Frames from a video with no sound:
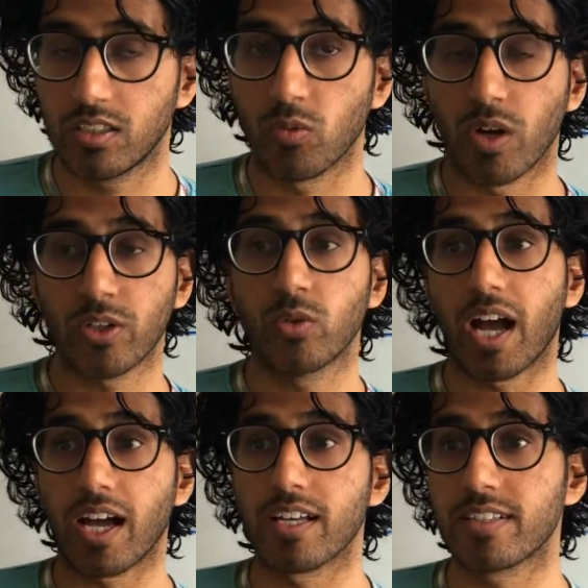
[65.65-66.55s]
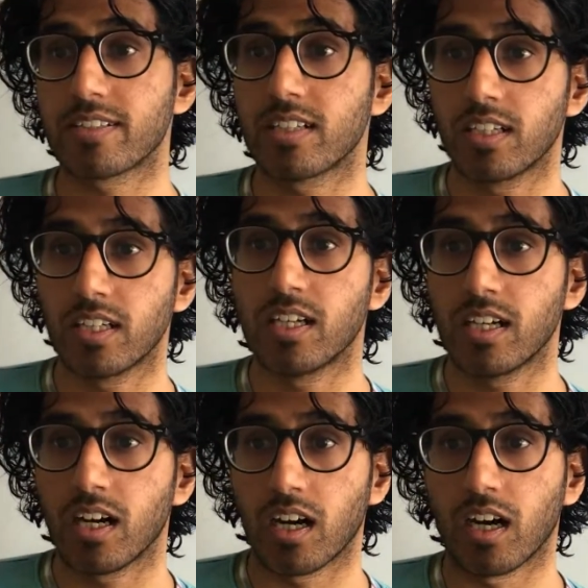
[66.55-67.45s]
One who has
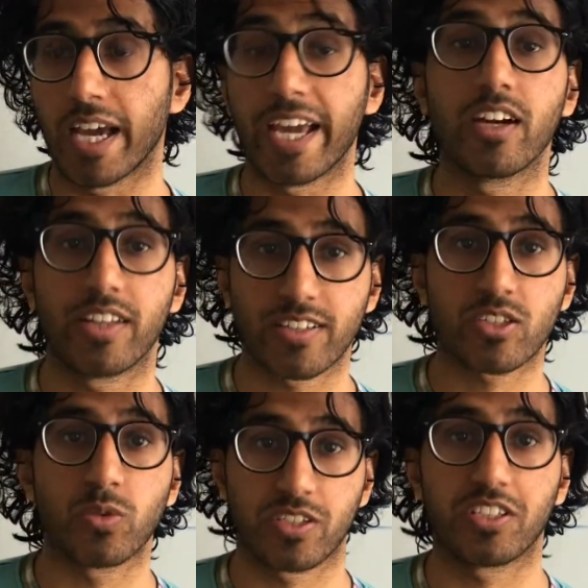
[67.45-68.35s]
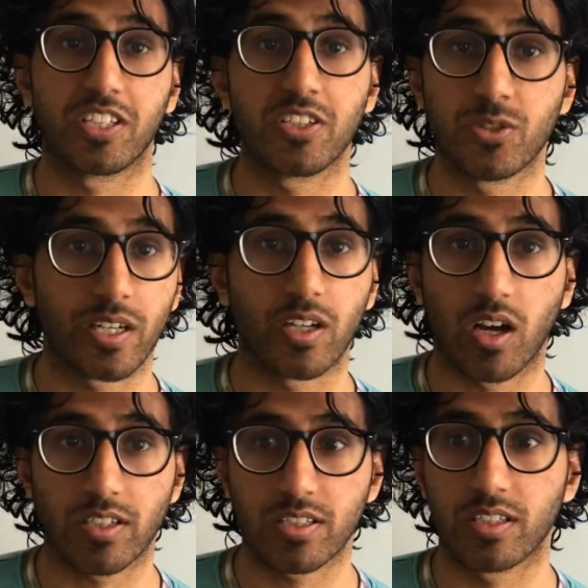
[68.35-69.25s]
hair that's twisted in
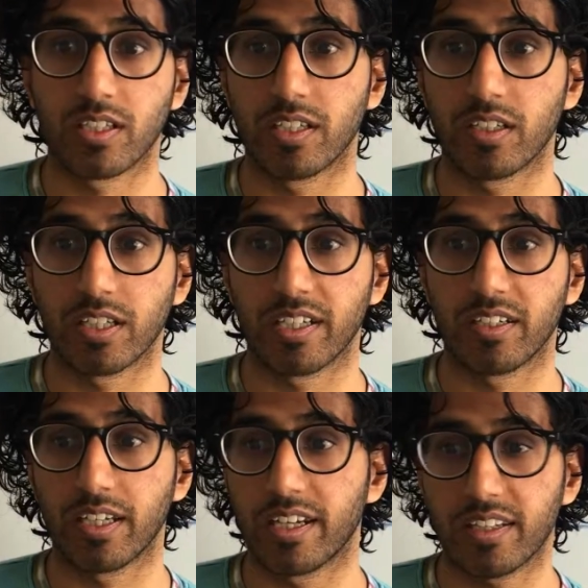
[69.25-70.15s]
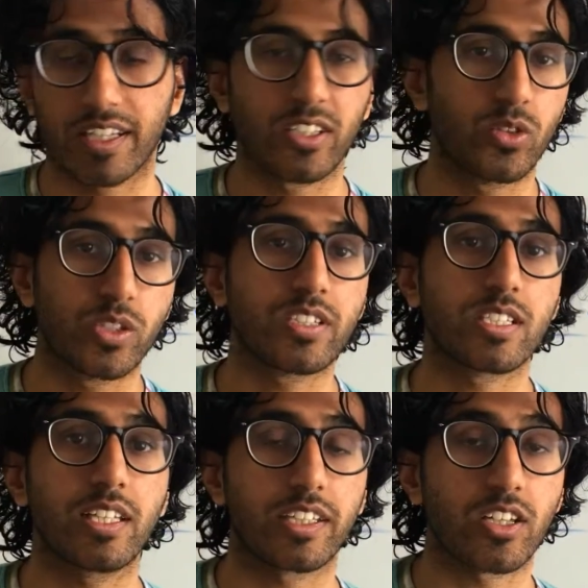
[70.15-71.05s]
dreadlocks in like you can
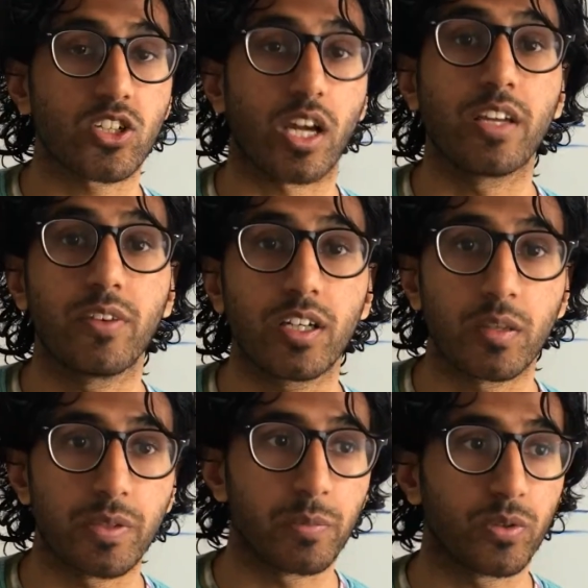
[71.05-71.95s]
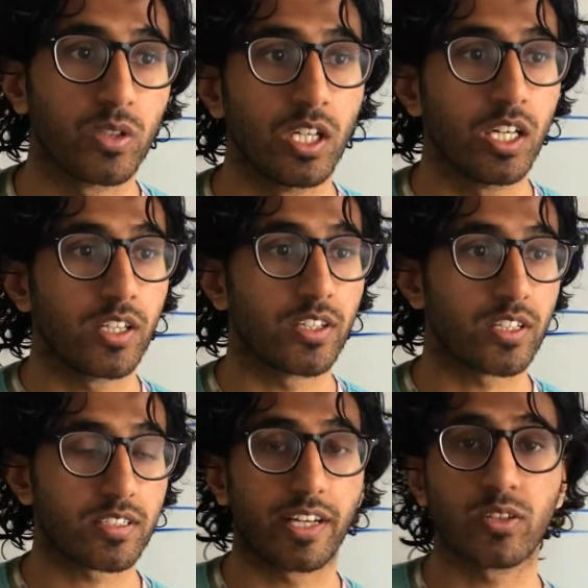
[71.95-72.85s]
see like the Shaiva, the people, the
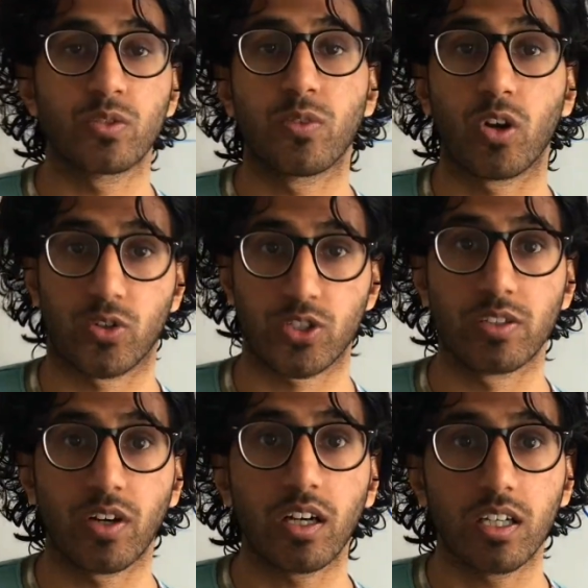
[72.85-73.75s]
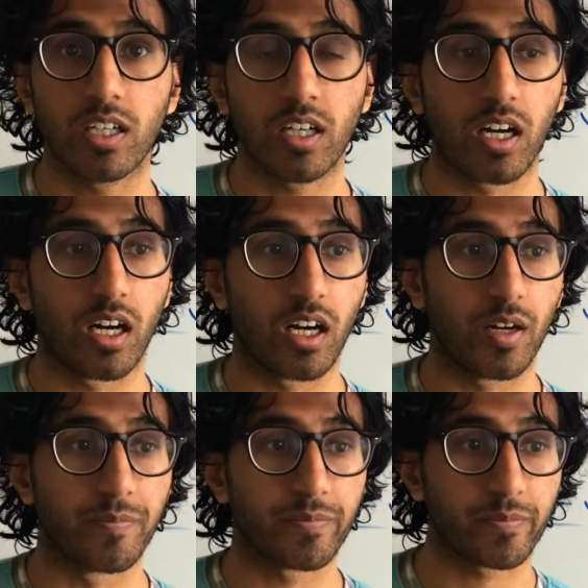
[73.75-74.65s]
ascetics who follow Shiva.
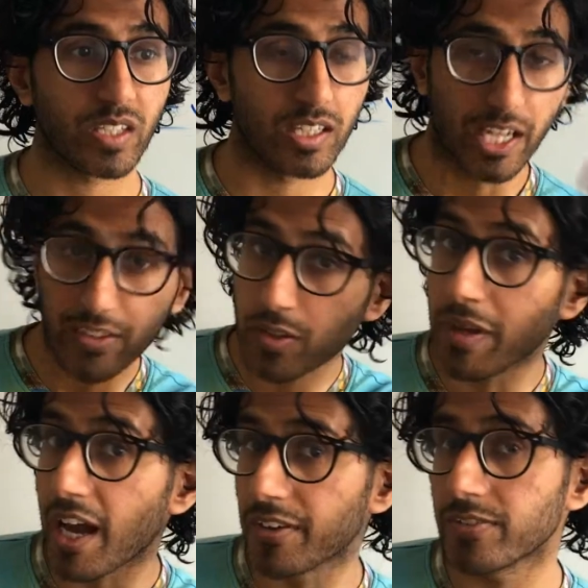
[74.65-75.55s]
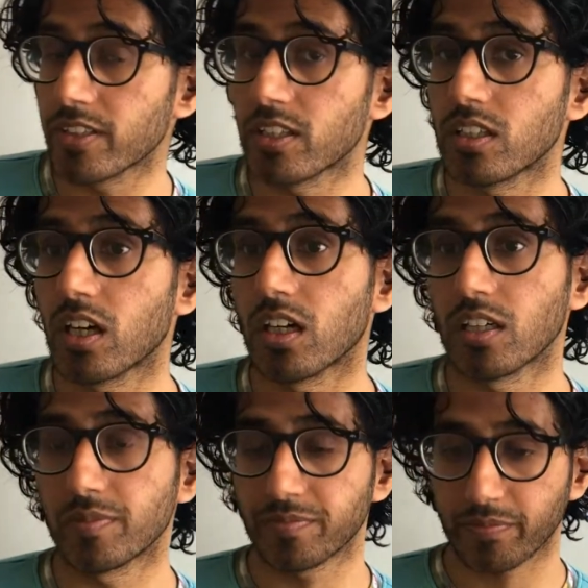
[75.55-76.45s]
A lot of them have their
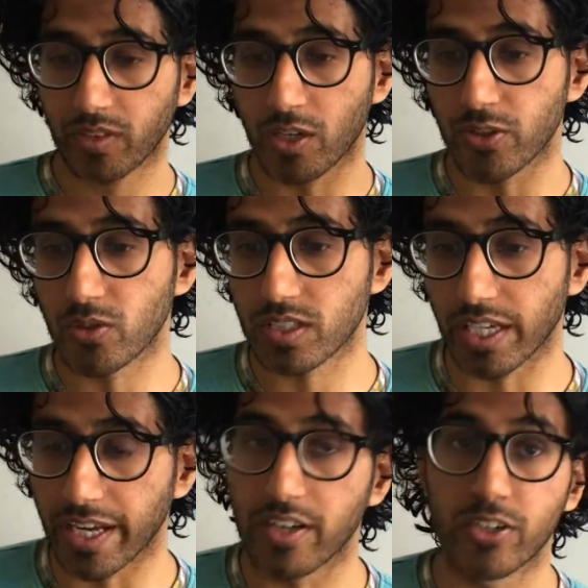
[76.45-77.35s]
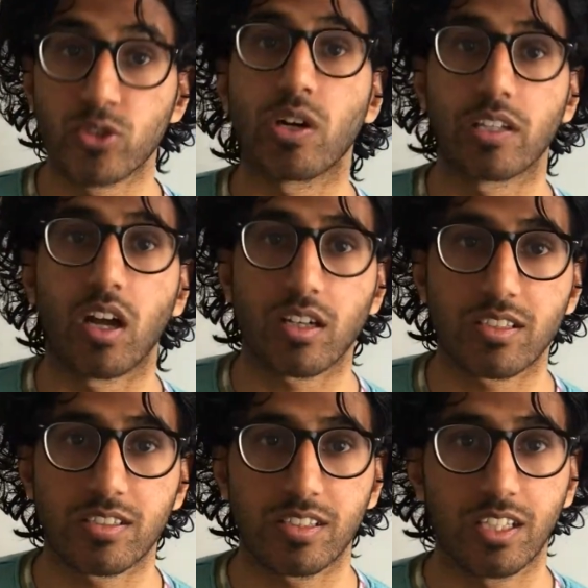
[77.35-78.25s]
how do you say, hair in
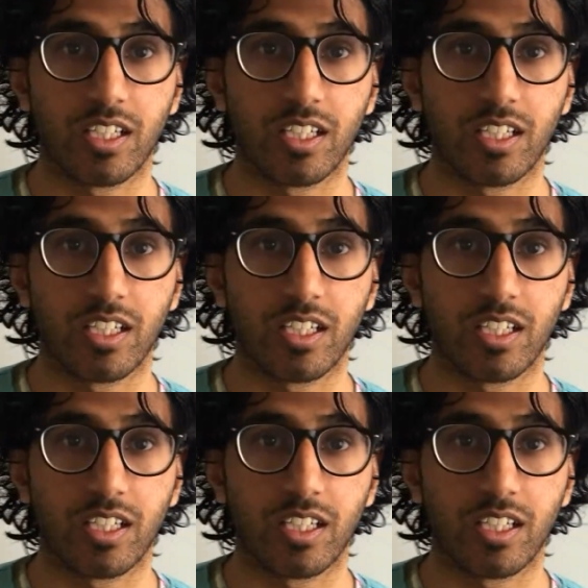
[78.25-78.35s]
dreadlocks.